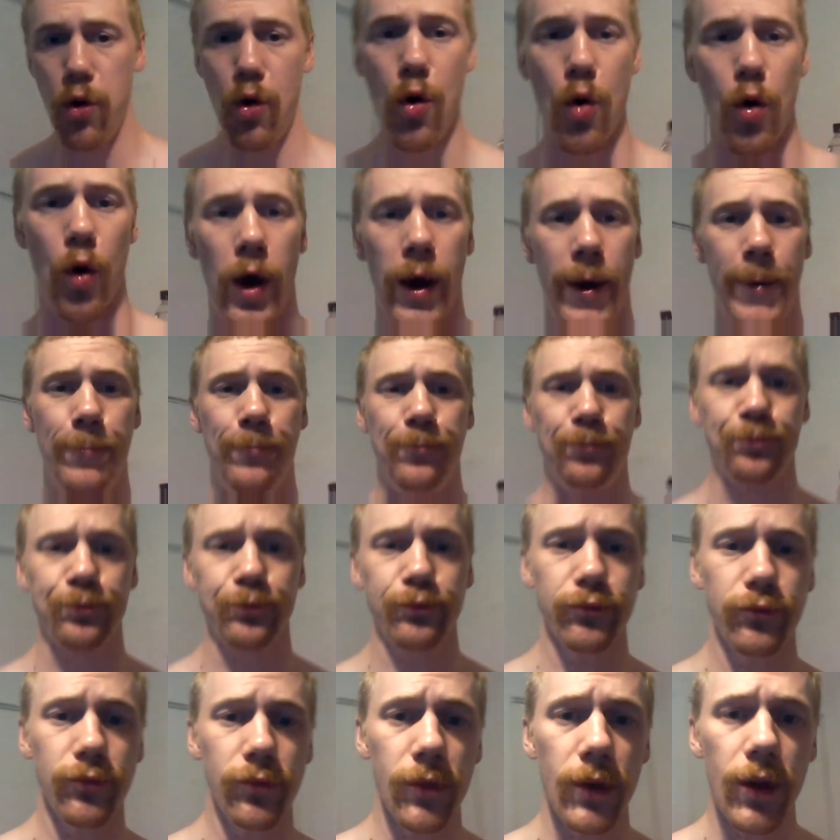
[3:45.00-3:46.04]
Whew.
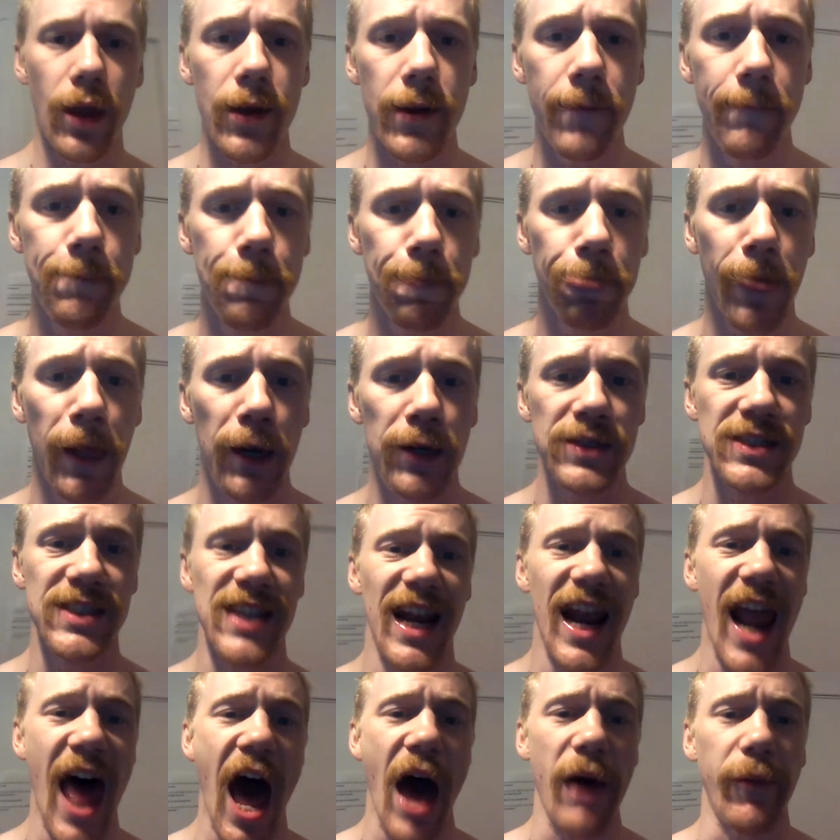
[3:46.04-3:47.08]

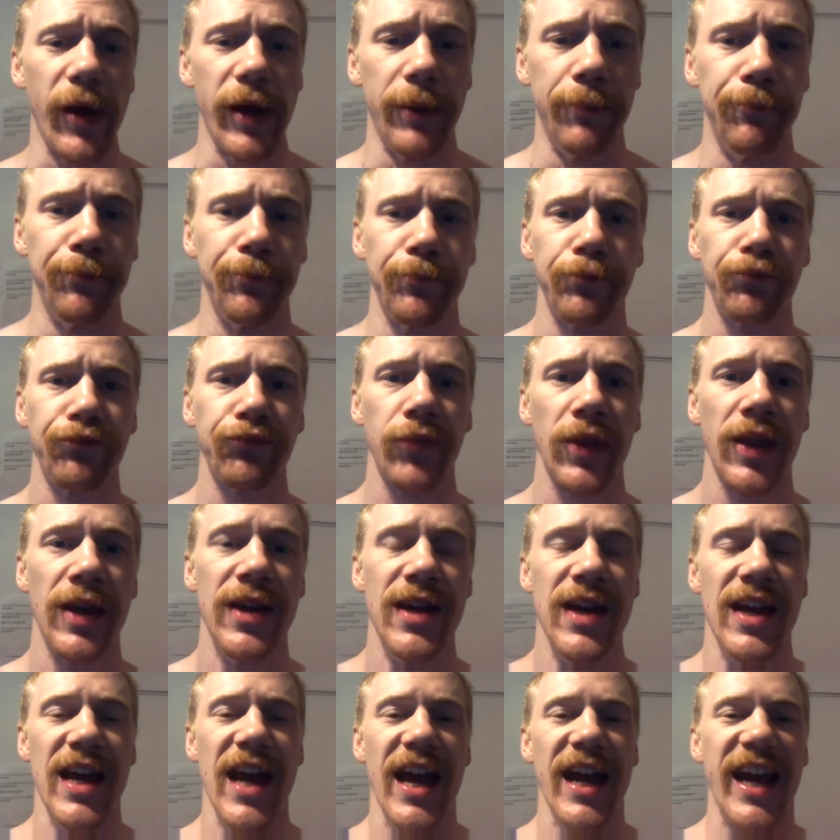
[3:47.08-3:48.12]
Saliva.
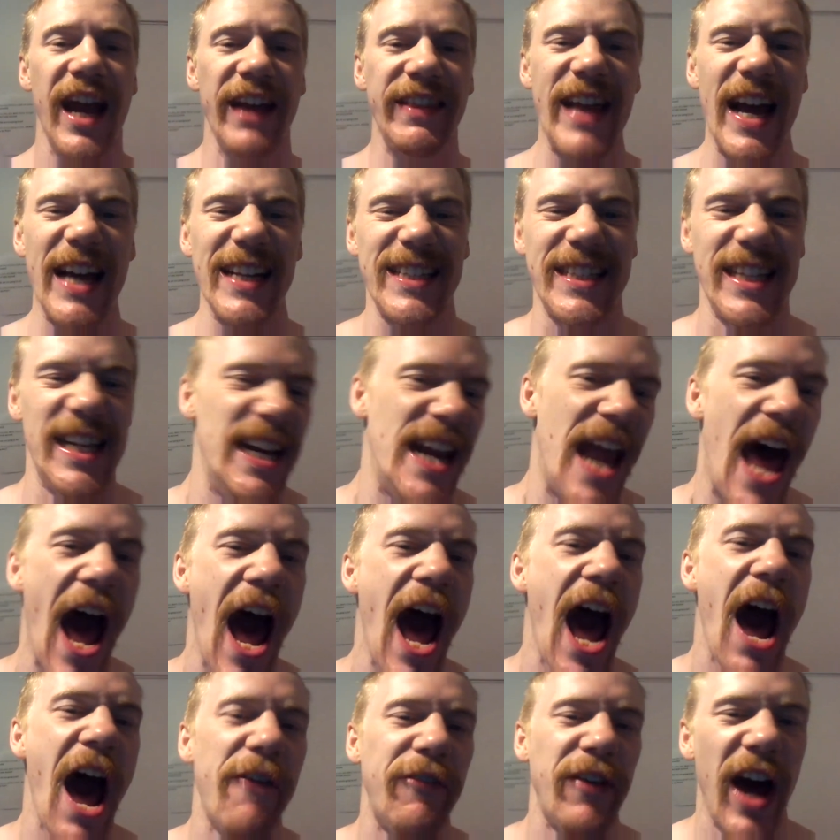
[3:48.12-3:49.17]
Got that
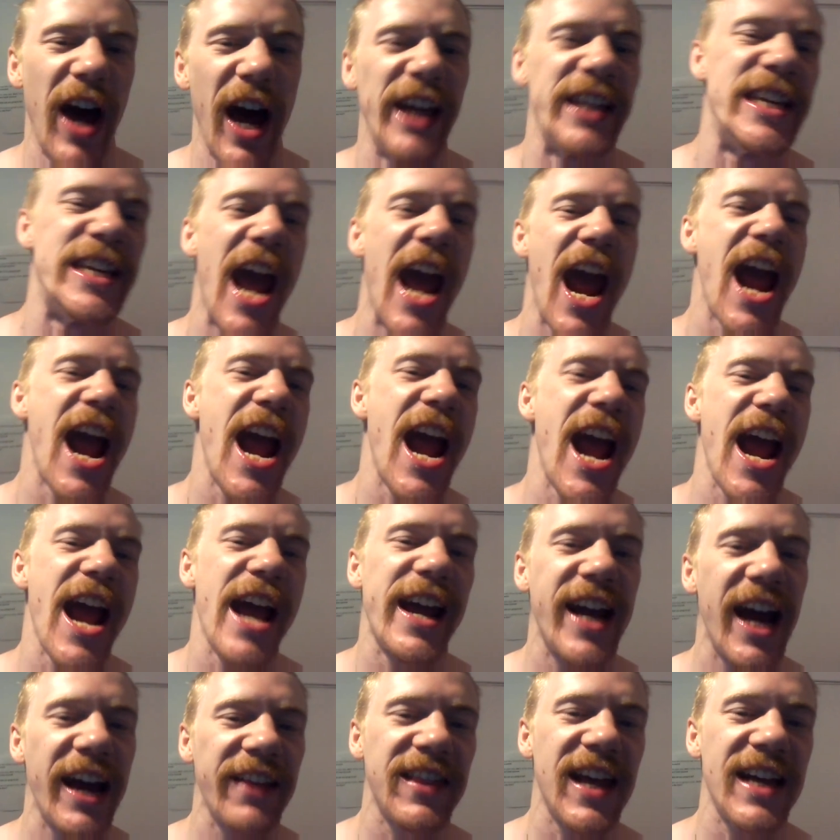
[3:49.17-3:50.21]
saliva. Yeah,
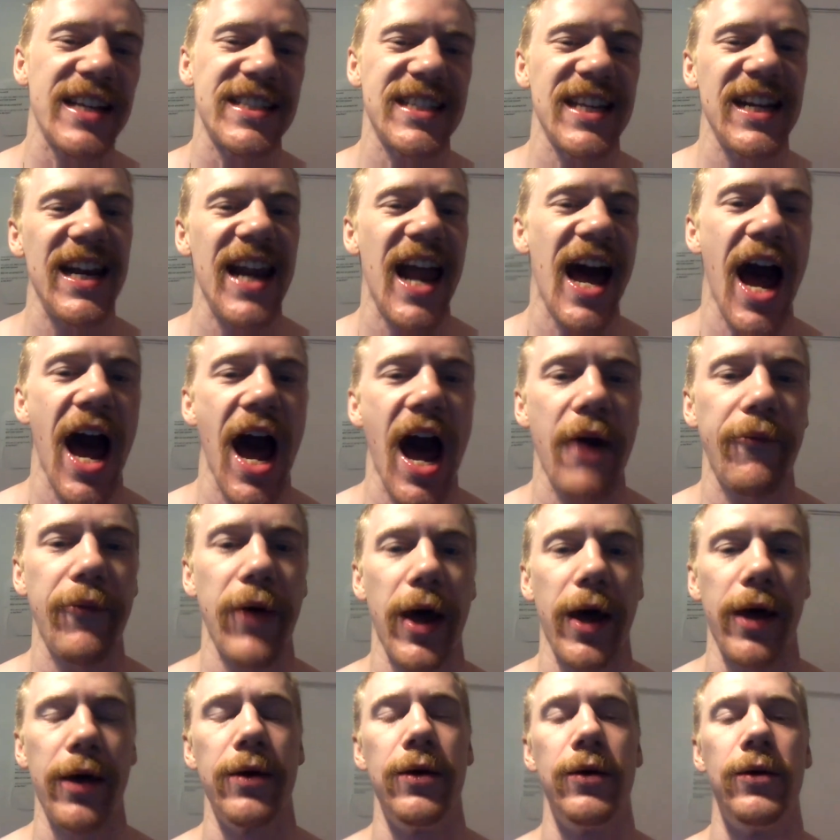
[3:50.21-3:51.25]
got that
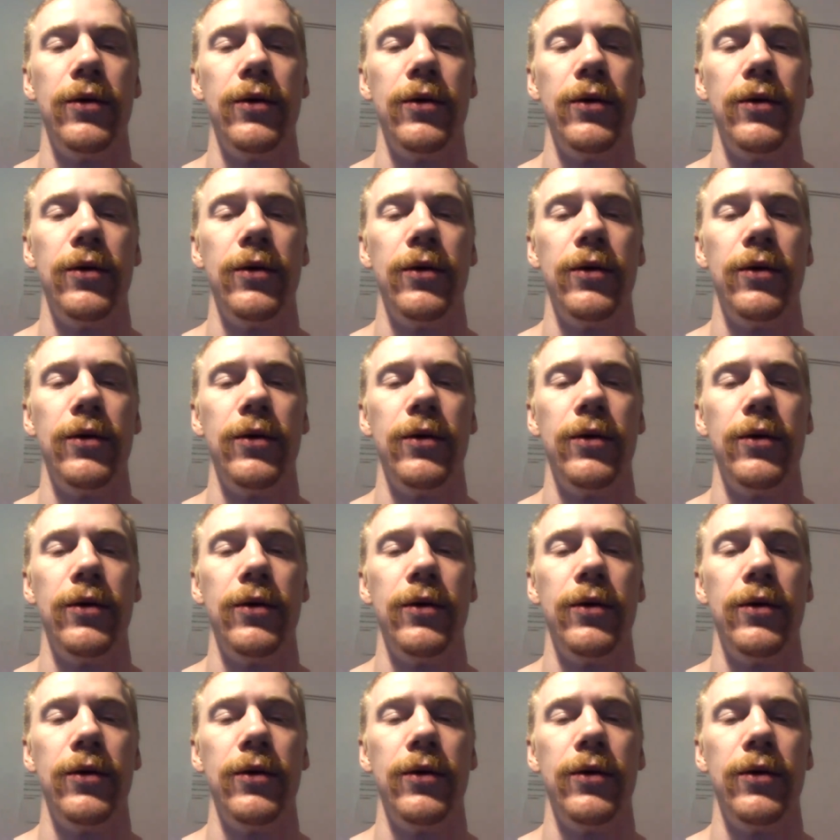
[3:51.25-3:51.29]
saliva.